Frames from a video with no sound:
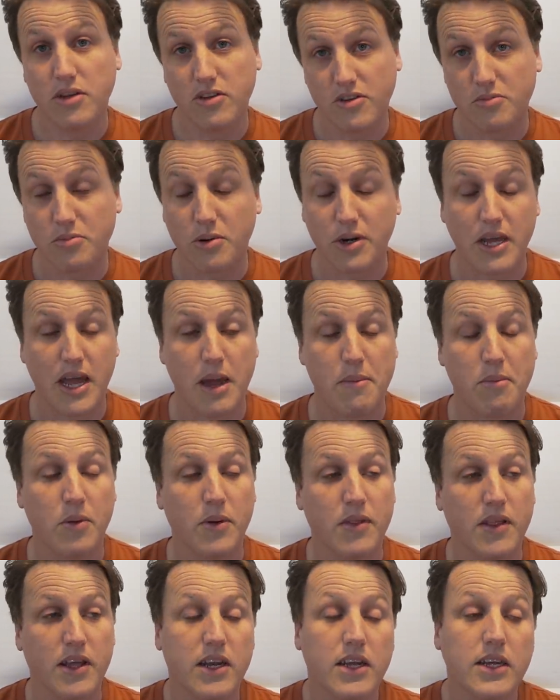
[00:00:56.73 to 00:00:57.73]
so I was pretty happy
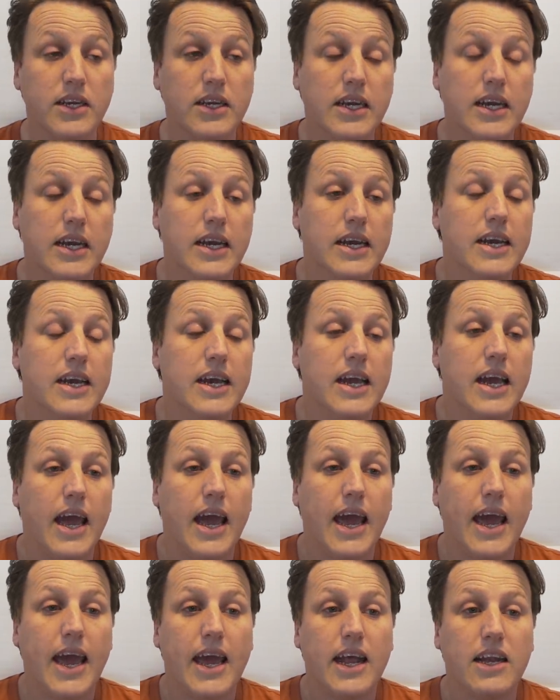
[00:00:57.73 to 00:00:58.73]
with it.
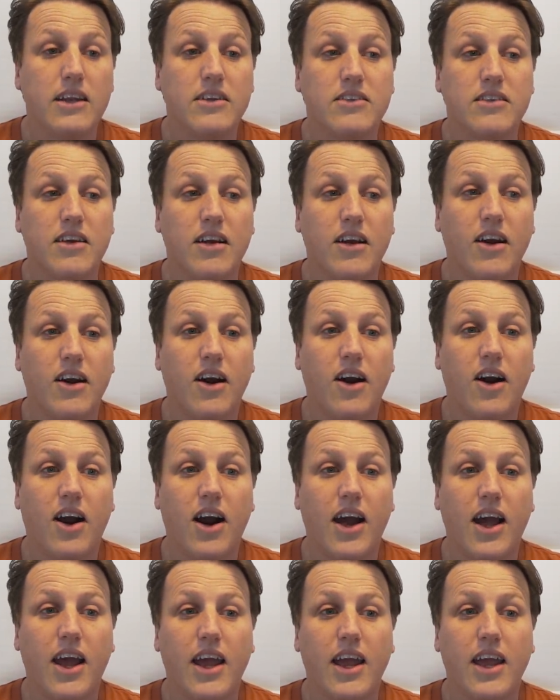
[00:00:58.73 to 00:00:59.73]
And
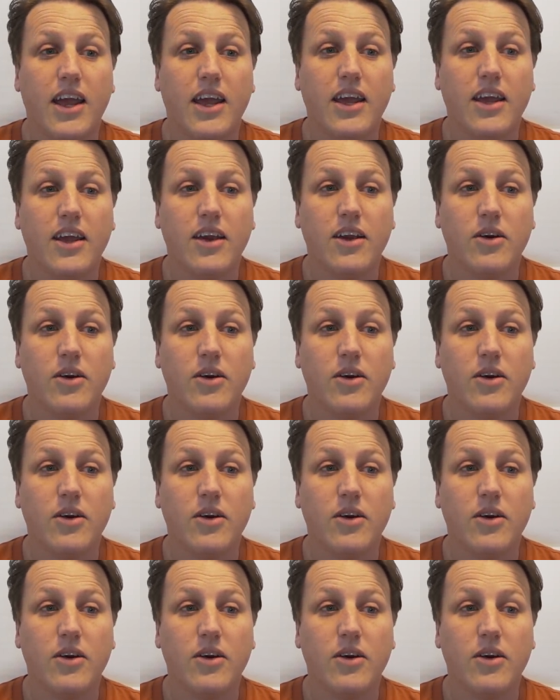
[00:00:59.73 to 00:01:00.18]
I